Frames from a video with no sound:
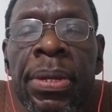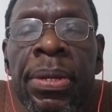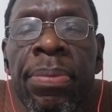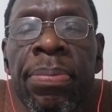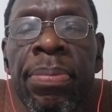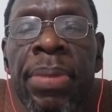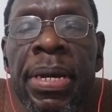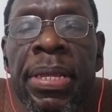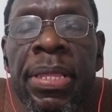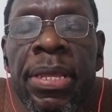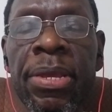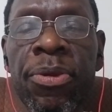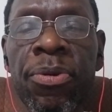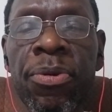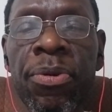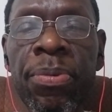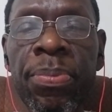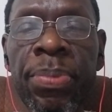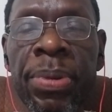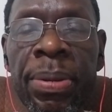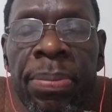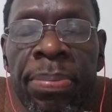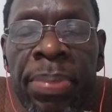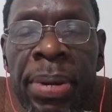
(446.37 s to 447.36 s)
by the
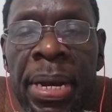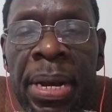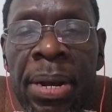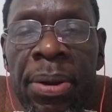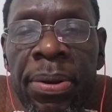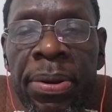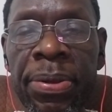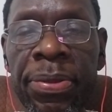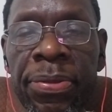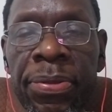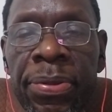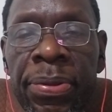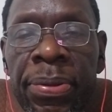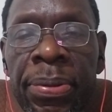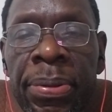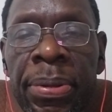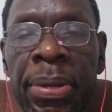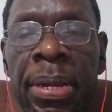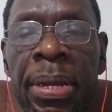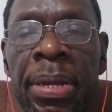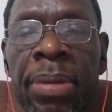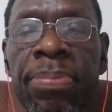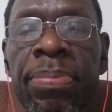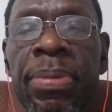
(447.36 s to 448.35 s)
European powers.
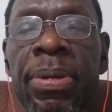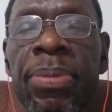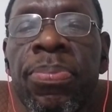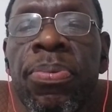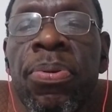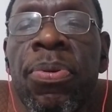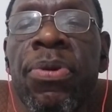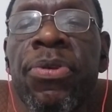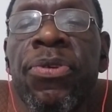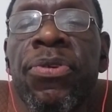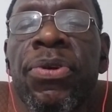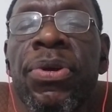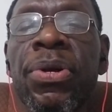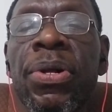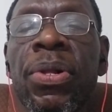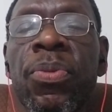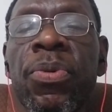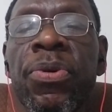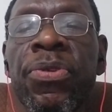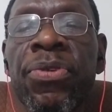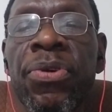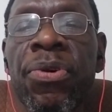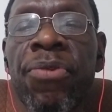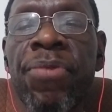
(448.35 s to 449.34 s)
But Portugal
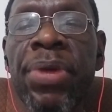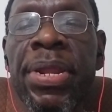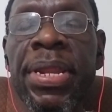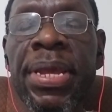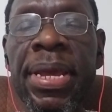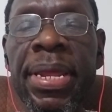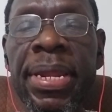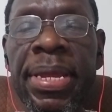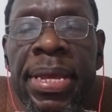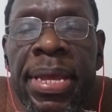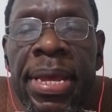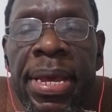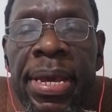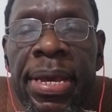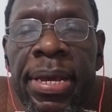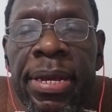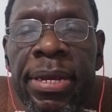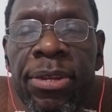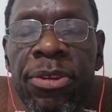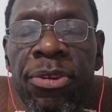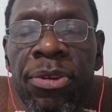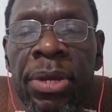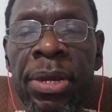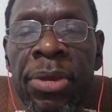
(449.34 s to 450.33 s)
was already
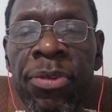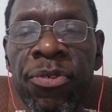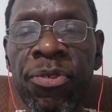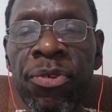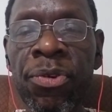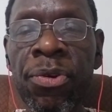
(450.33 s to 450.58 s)
engaged as